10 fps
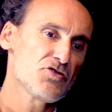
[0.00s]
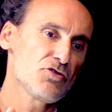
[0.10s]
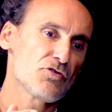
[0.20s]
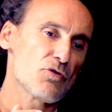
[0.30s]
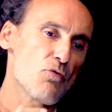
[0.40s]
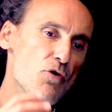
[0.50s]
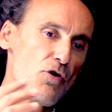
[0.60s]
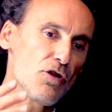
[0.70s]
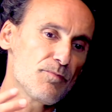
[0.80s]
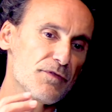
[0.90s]
you know, the
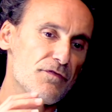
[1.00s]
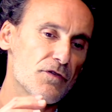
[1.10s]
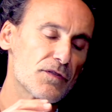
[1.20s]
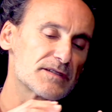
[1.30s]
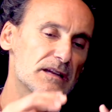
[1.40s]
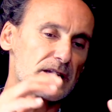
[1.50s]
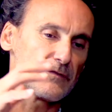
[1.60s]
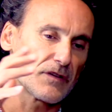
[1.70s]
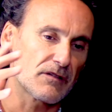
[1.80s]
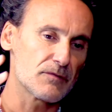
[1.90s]
world before the
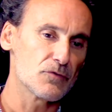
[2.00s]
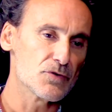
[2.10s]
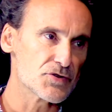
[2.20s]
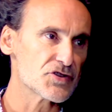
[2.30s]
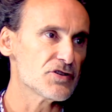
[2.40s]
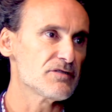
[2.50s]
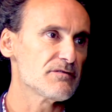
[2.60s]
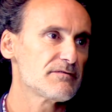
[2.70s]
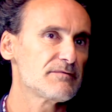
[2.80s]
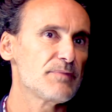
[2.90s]
scientific
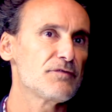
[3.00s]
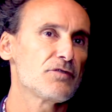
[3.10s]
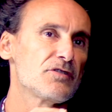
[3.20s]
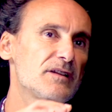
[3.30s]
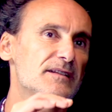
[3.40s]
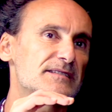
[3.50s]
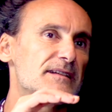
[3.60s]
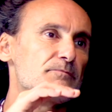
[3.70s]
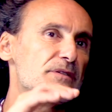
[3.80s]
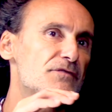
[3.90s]
revolution, before the
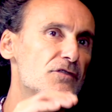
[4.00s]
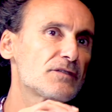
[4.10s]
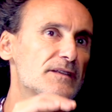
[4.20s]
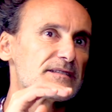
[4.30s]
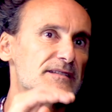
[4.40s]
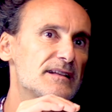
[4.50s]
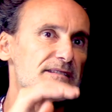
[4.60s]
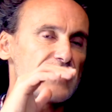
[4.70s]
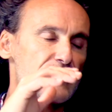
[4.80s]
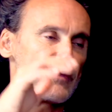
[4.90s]

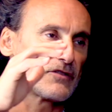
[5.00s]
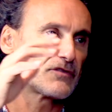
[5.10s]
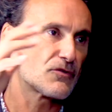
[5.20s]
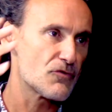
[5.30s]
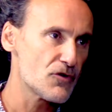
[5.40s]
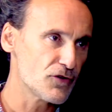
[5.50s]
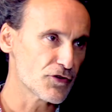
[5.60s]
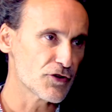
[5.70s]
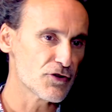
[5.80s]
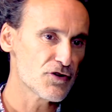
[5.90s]
disenchantment of the
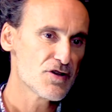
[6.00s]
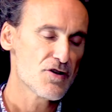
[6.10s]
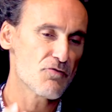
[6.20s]
world, you know,